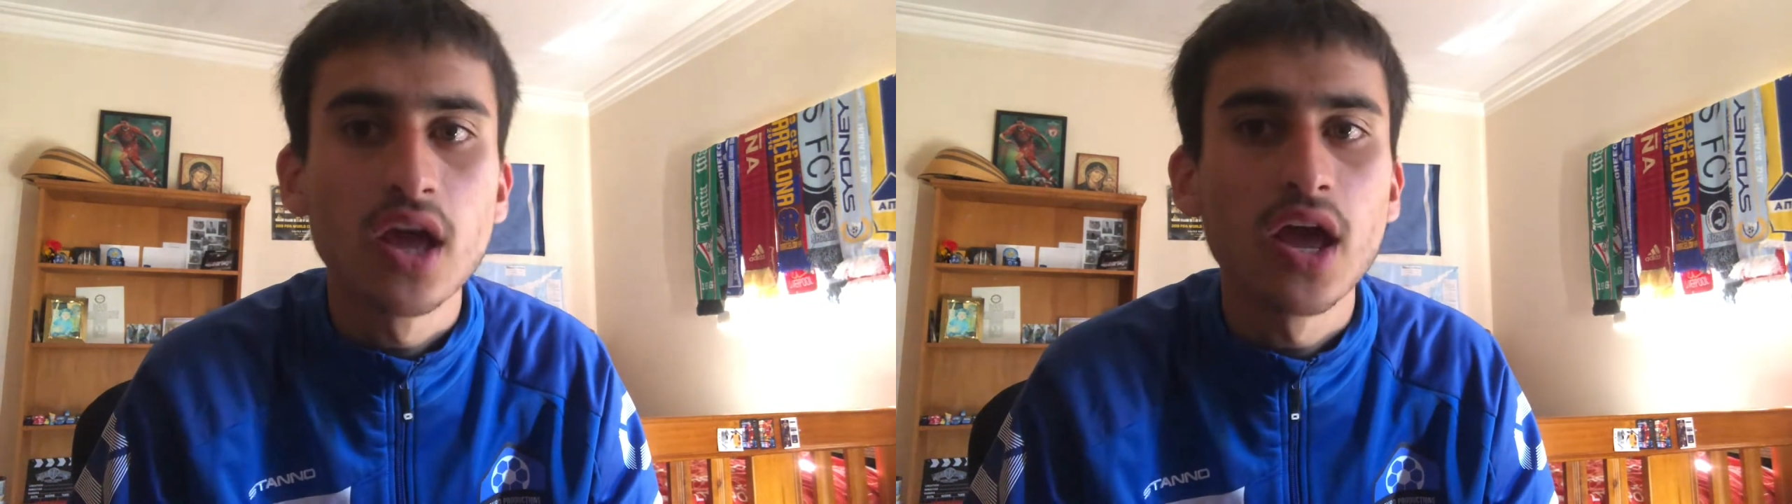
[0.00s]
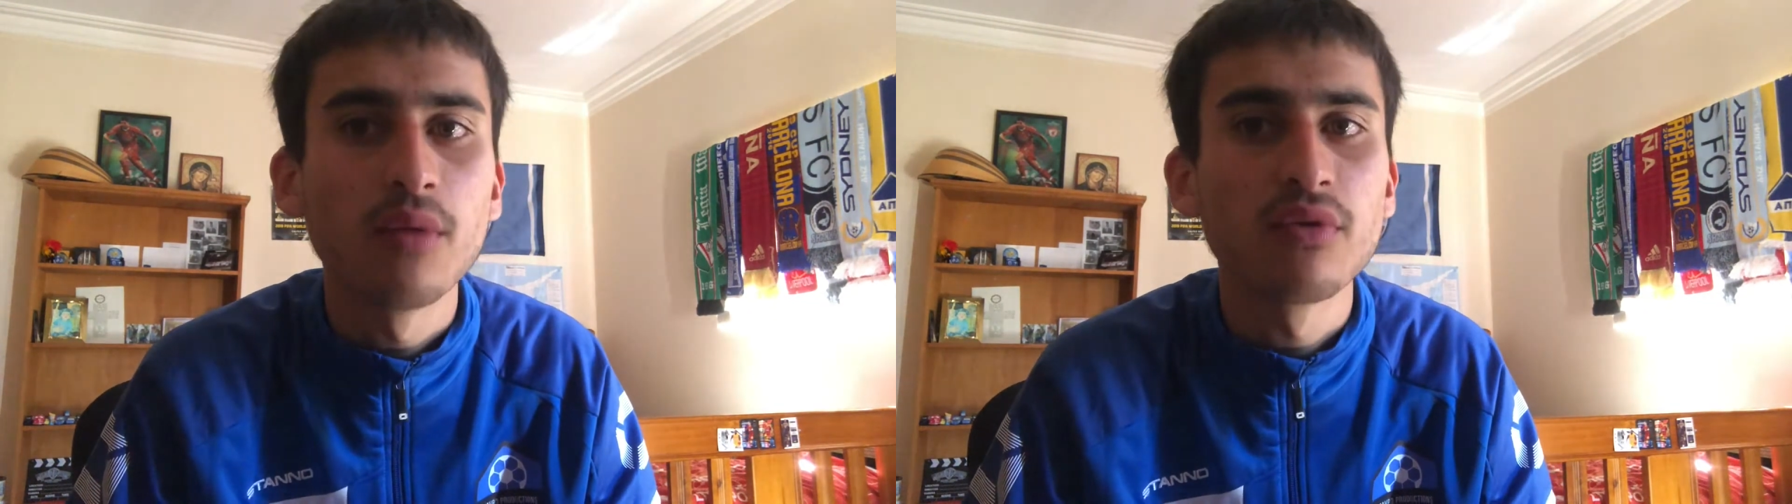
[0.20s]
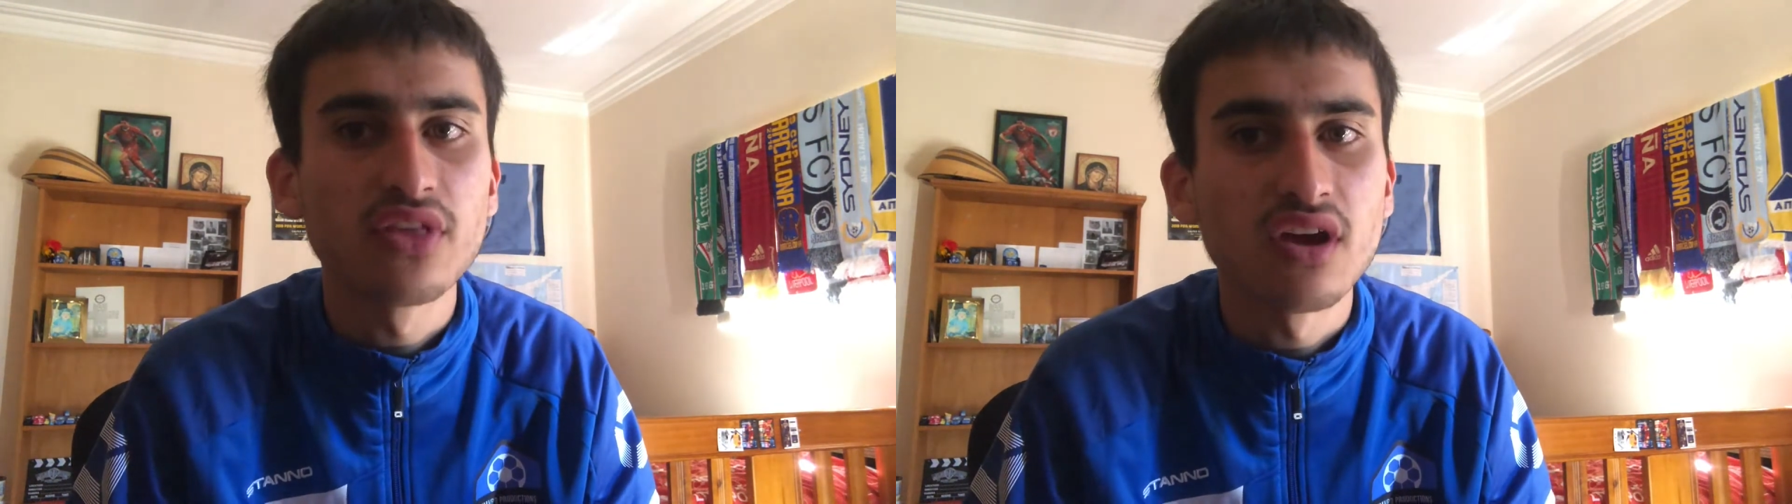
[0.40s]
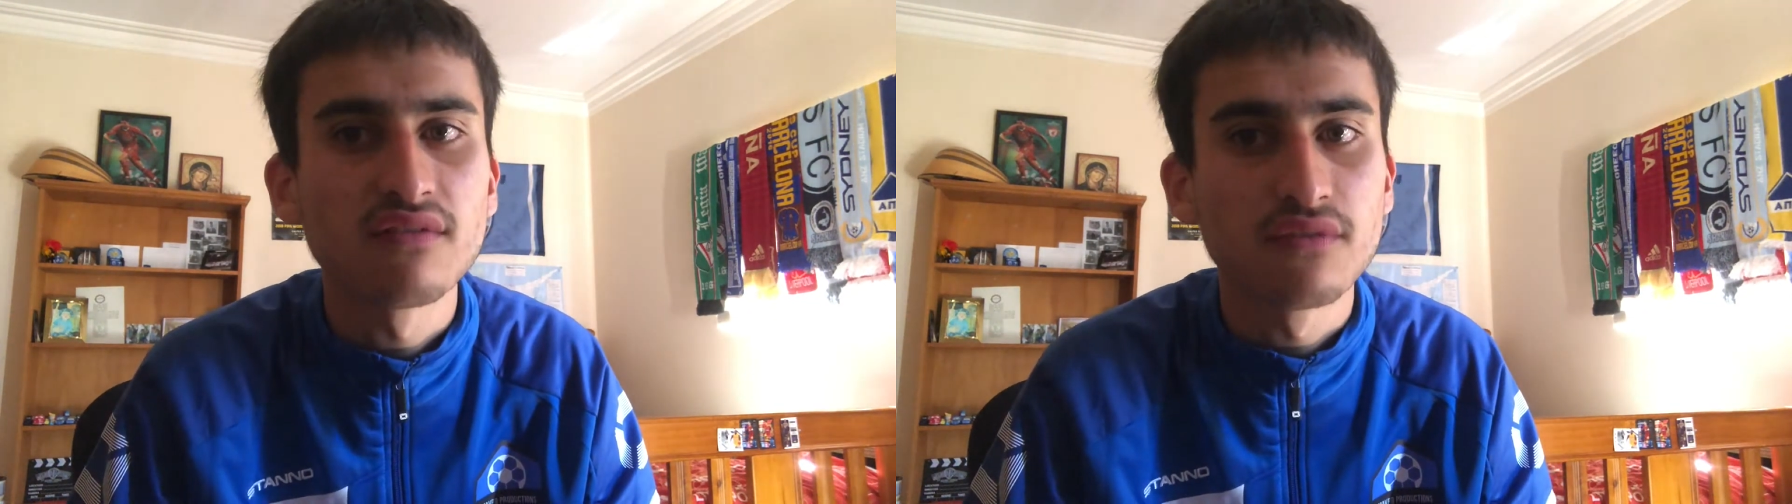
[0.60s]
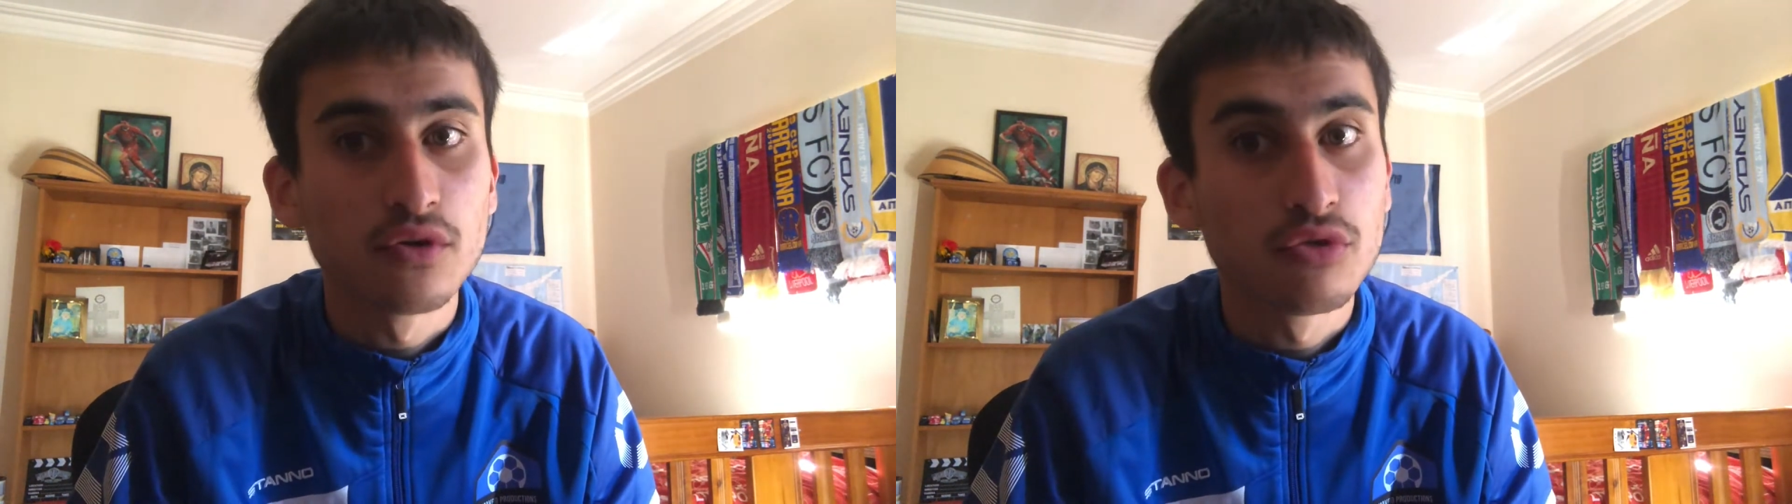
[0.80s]
And without
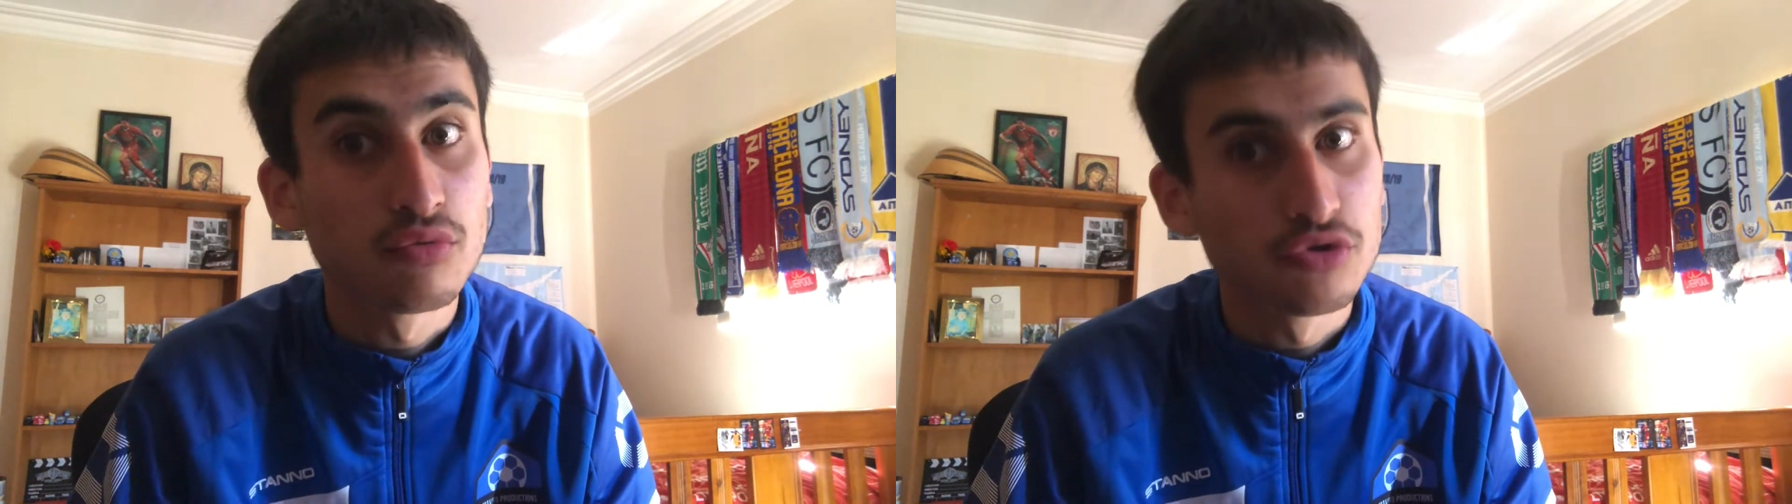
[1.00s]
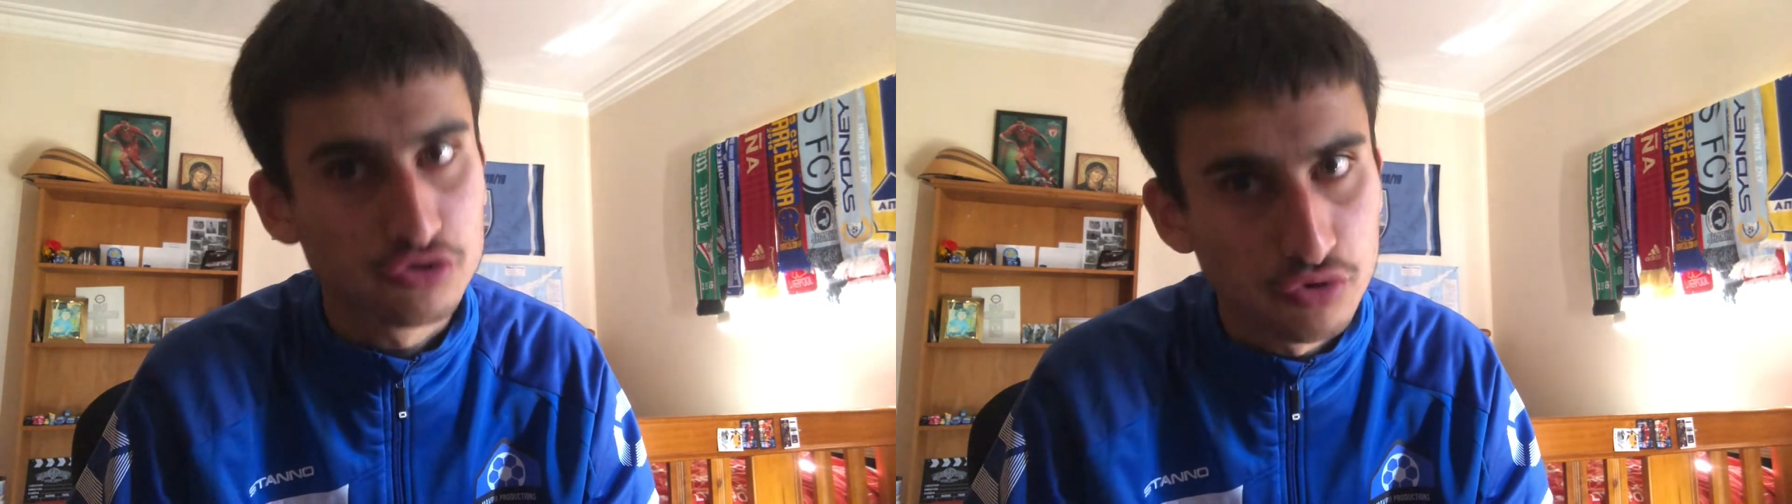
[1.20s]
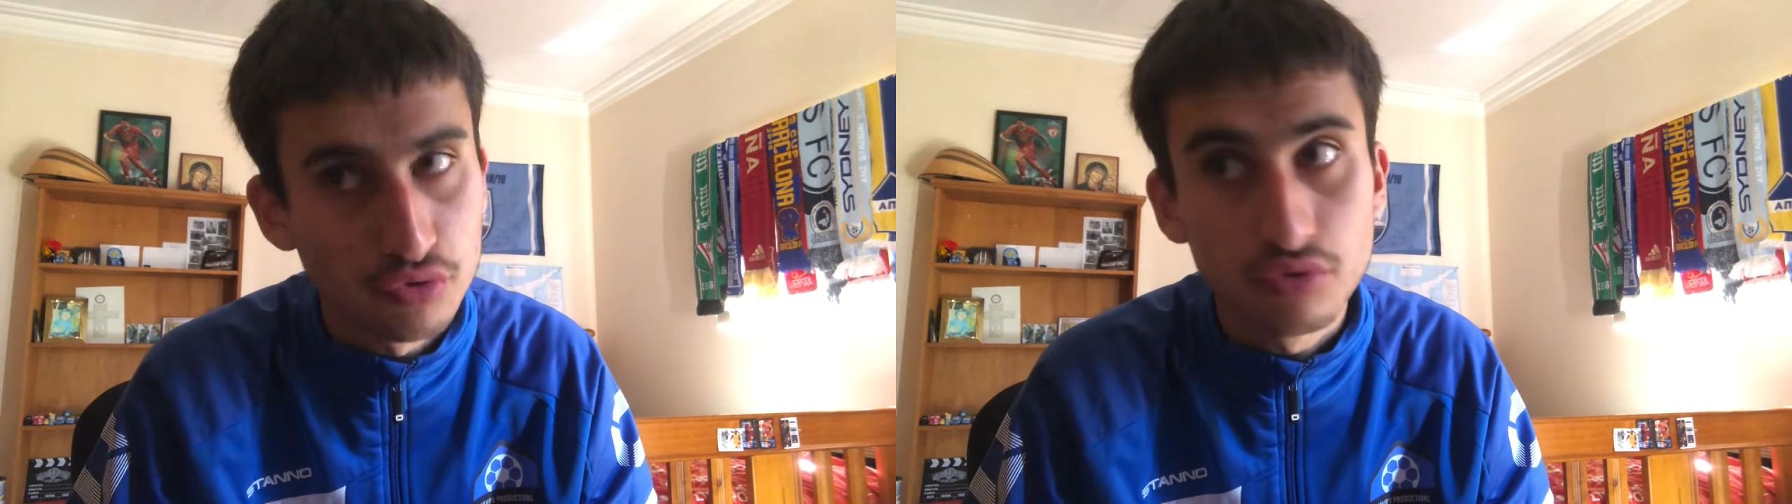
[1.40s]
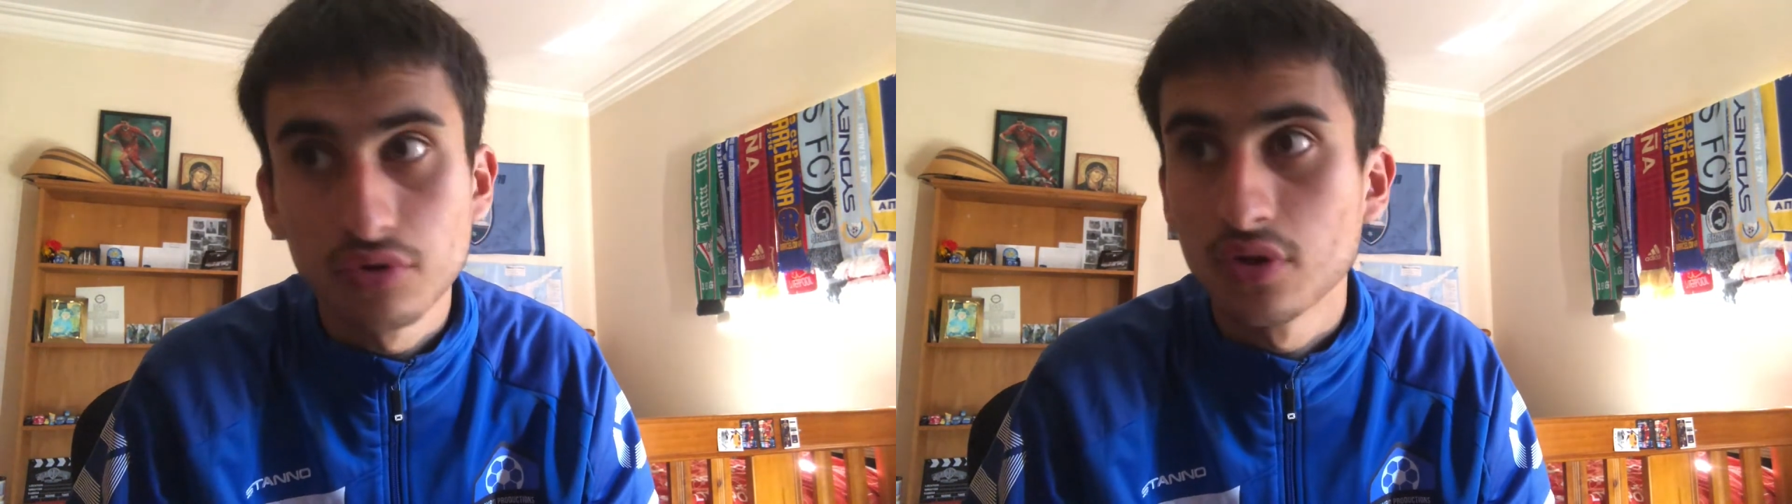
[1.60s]
further ado,